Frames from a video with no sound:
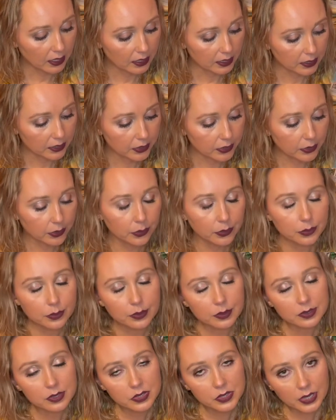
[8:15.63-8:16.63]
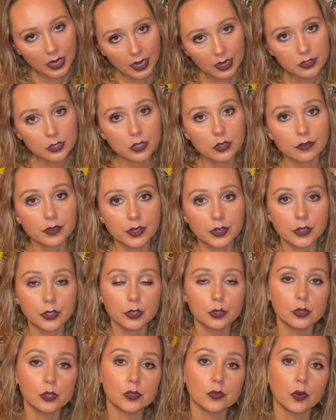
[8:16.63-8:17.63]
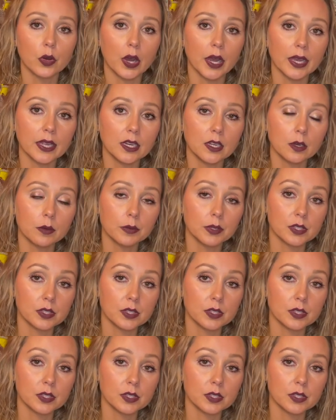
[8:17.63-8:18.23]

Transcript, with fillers: you know, socks are a very useful item.